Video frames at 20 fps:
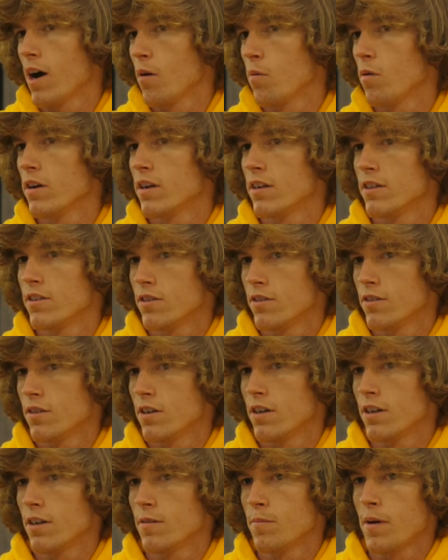I wanted to.
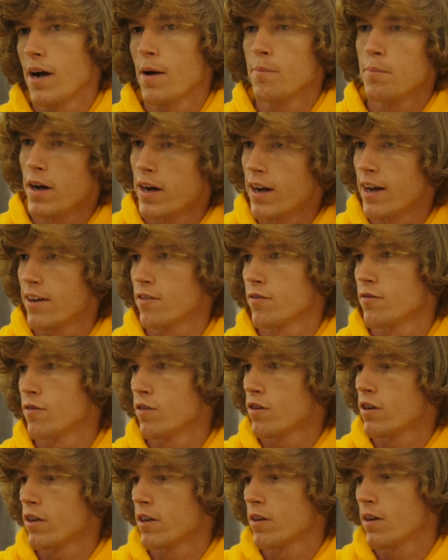I bought a house in
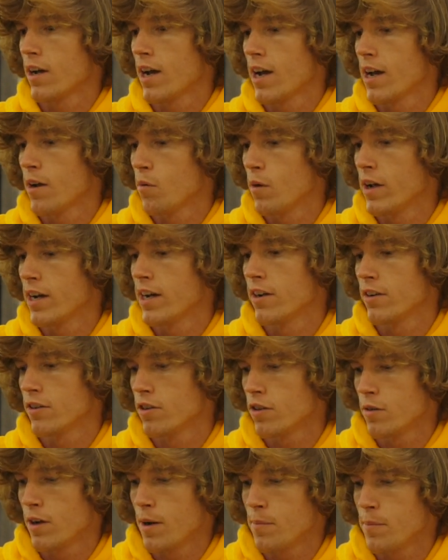Florida, and I waited
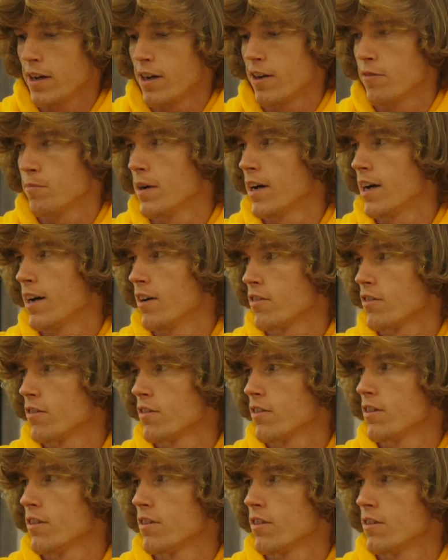until I paid off my house
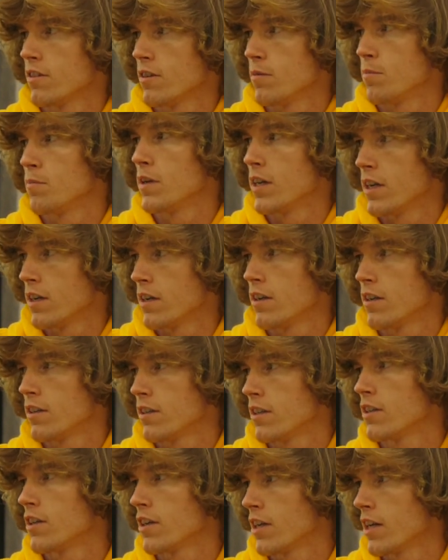to
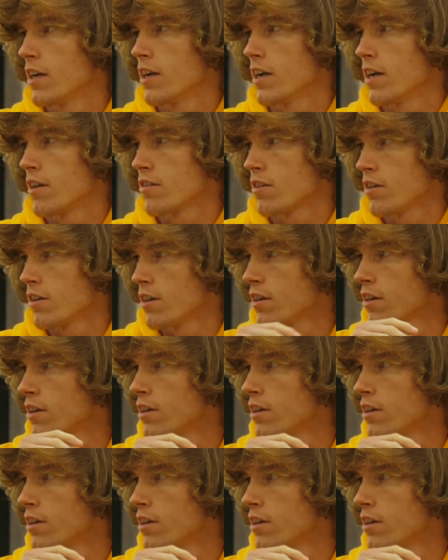get a nice car.